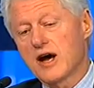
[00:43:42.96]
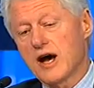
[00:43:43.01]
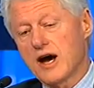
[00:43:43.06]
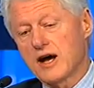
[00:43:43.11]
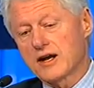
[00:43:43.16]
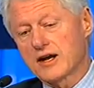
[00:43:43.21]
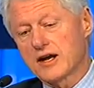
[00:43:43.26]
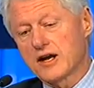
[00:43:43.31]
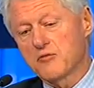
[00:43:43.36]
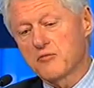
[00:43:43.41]

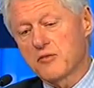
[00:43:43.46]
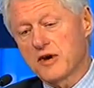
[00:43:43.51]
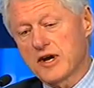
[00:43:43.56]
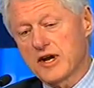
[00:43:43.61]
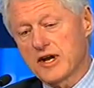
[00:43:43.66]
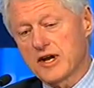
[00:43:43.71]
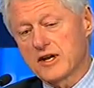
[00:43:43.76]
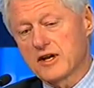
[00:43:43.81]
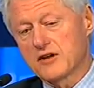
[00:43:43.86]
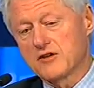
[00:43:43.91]
how to get
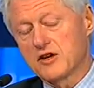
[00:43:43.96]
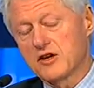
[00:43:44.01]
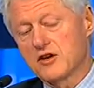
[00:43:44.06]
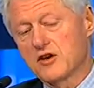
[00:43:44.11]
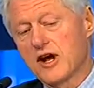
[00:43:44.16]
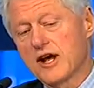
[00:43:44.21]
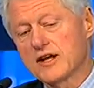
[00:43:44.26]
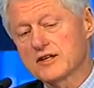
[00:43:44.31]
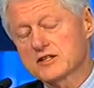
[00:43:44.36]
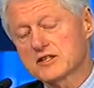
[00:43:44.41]
money in it. The
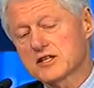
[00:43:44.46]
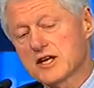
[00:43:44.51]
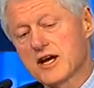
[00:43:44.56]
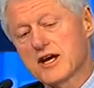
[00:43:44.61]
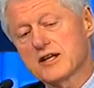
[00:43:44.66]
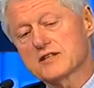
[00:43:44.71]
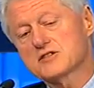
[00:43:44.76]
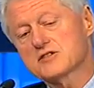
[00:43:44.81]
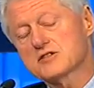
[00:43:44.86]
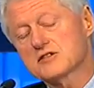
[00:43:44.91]
United
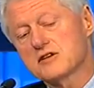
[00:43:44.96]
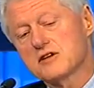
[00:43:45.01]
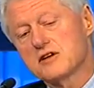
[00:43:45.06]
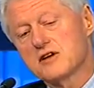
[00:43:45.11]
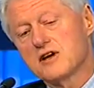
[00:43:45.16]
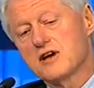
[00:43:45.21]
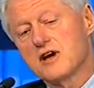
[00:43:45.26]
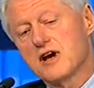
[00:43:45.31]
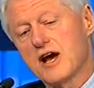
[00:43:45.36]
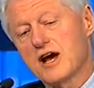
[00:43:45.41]
States
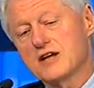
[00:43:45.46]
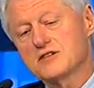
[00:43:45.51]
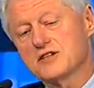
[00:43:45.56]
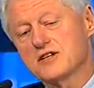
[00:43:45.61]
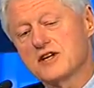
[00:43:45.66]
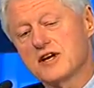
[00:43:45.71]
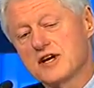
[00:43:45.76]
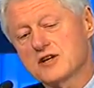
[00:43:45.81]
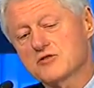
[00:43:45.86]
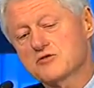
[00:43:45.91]

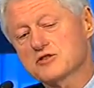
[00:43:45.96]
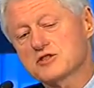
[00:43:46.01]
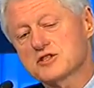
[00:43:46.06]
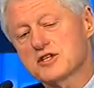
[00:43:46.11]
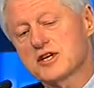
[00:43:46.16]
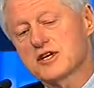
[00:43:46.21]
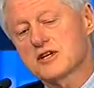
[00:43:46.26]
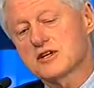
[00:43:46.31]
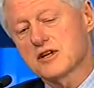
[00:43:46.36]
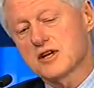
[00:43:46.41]
has an
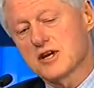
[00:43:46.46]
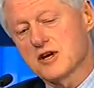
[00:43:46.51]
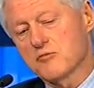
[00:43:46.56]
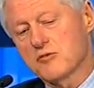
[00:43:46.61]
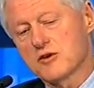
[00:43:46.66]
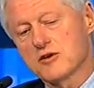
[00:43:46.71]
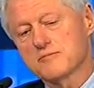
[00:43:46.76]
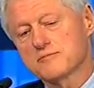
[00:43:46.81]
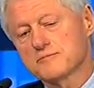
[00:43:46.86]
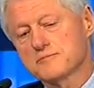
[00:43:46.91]
interesting
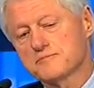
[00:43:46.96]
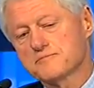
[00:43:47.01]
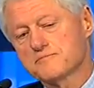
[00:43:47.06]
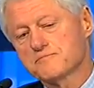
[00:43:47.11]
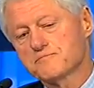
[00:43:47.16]
dilemma,